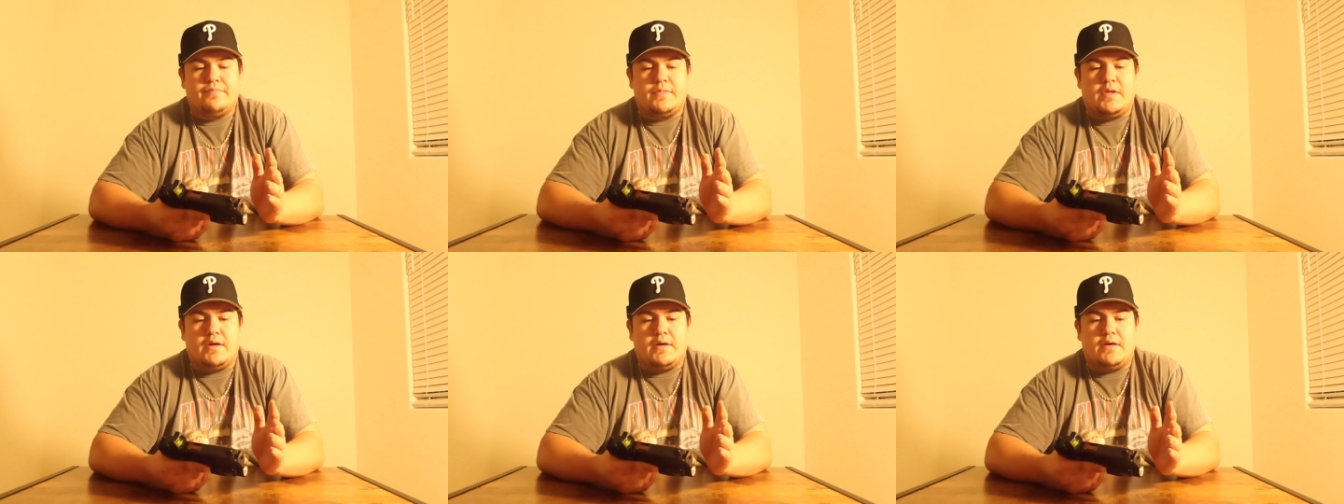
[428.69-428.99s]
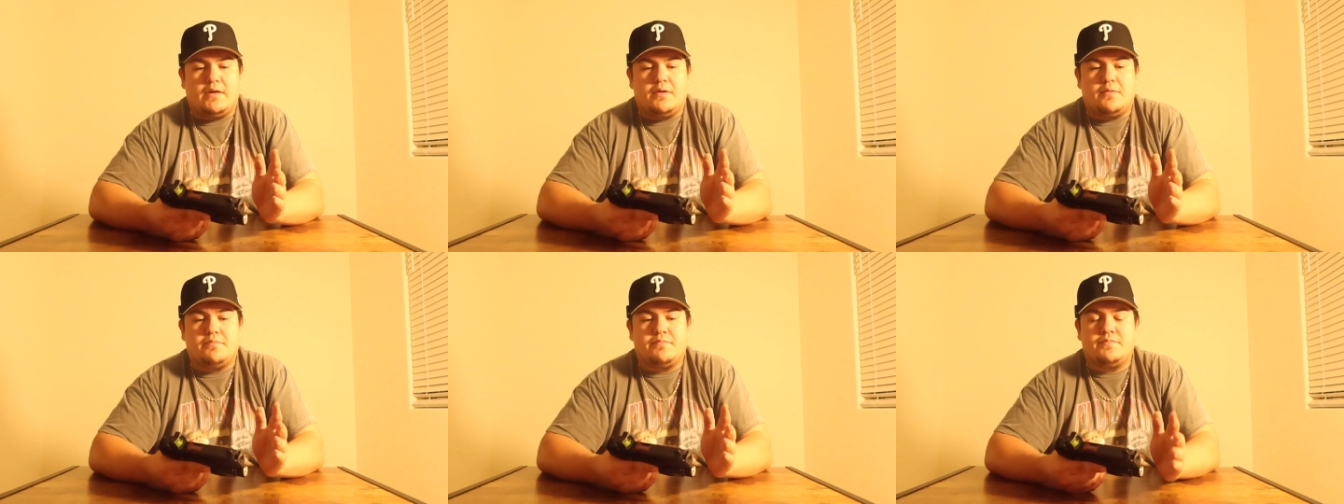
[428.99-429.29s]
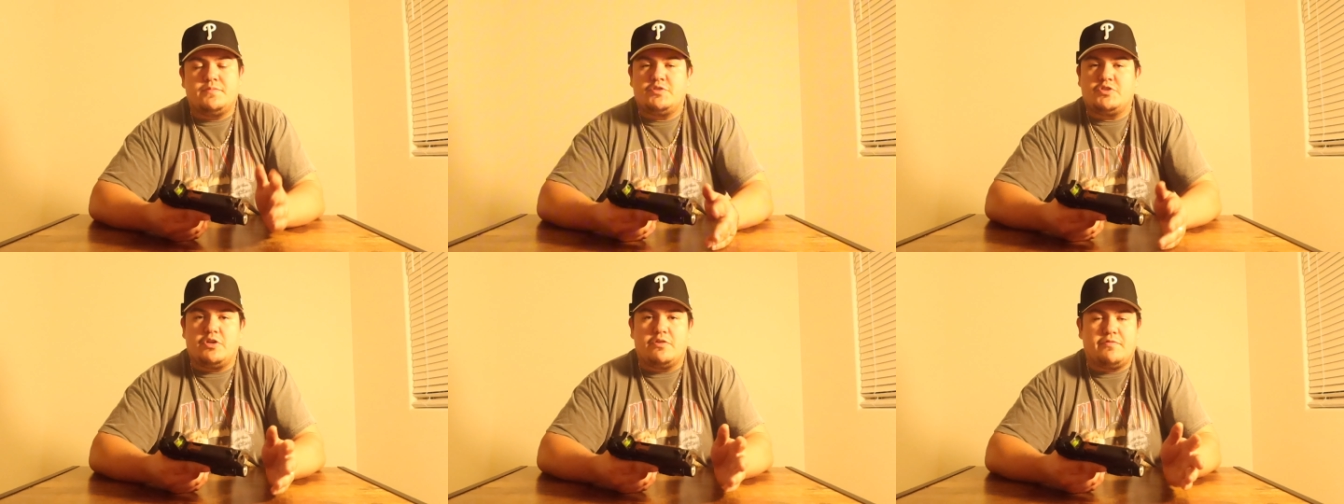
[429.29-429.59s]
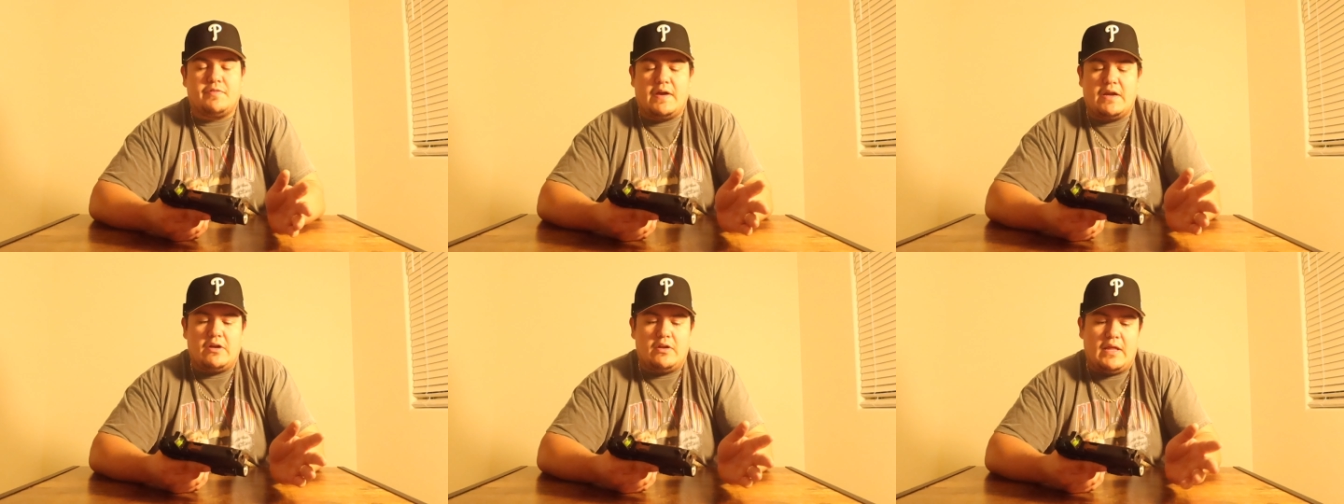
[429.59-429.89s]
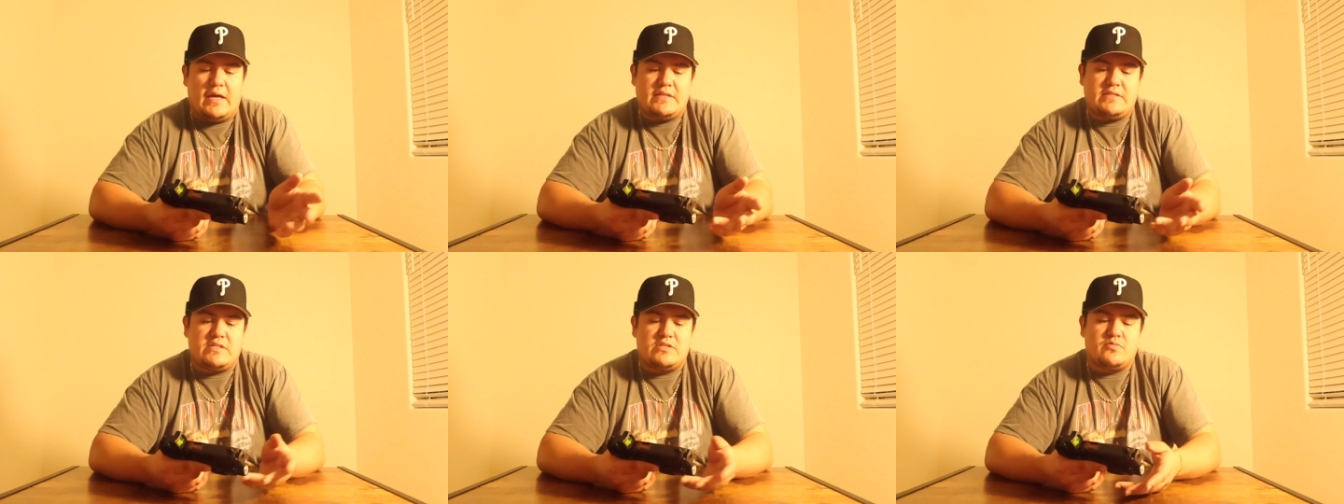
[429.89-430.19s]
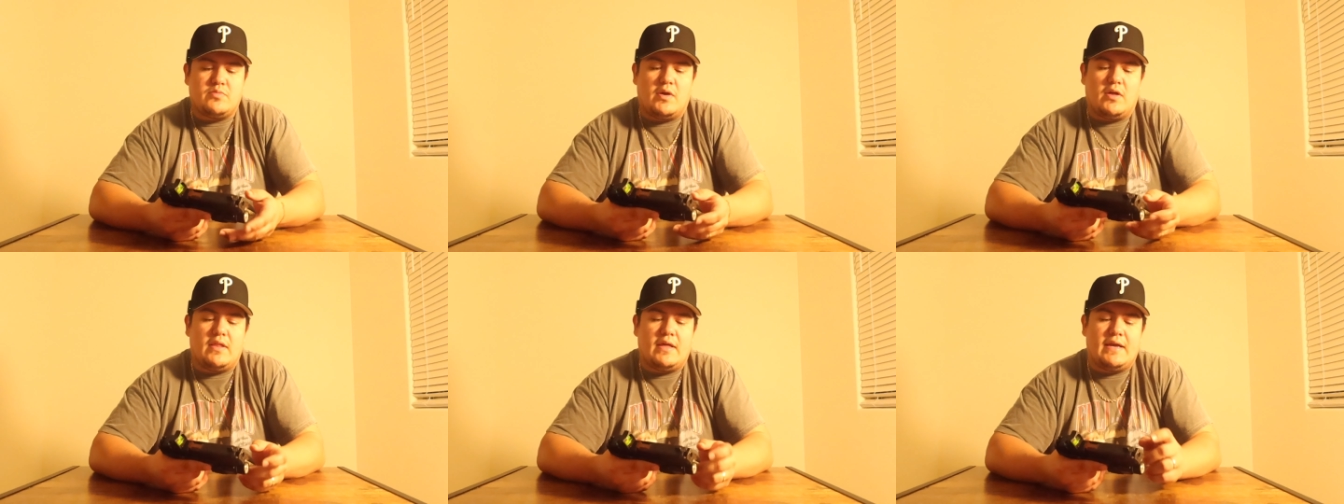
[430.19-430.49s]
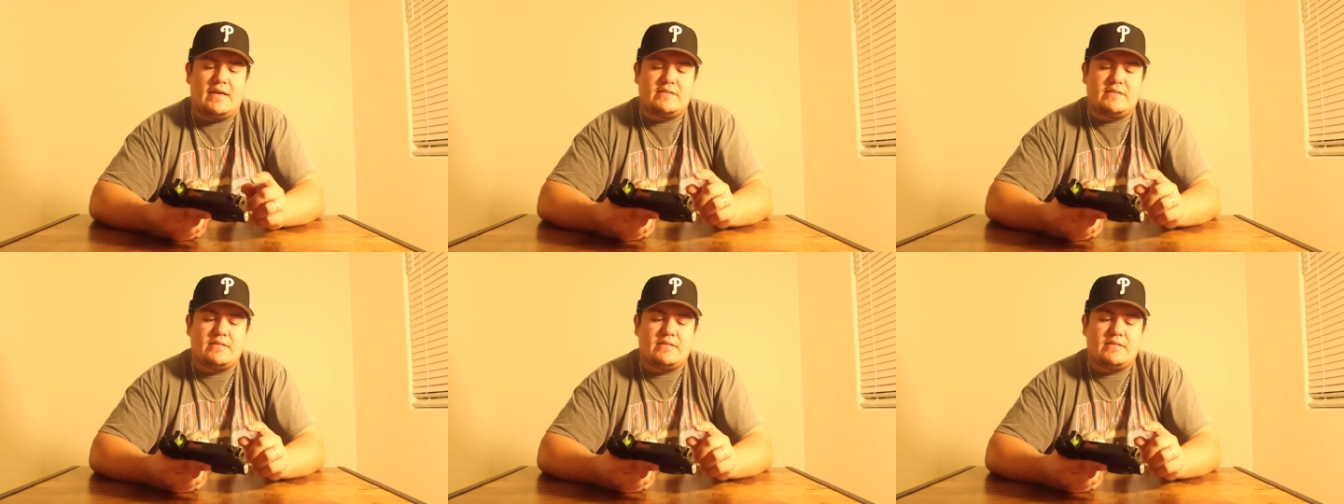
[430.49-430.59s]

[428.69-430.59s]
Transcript: Surefire lights as well. It